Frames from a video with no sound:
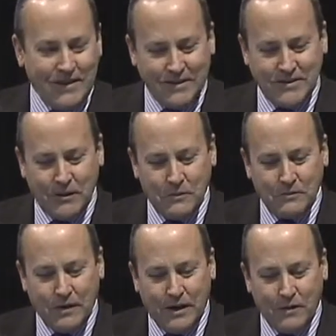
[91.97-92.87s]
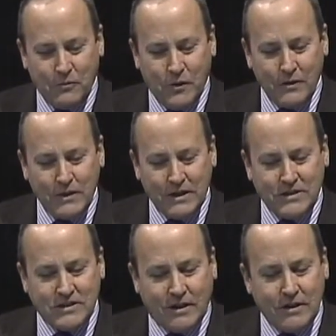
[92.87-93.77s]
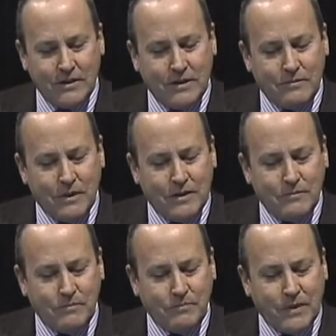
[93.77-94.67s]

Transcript: So why don't we get started, and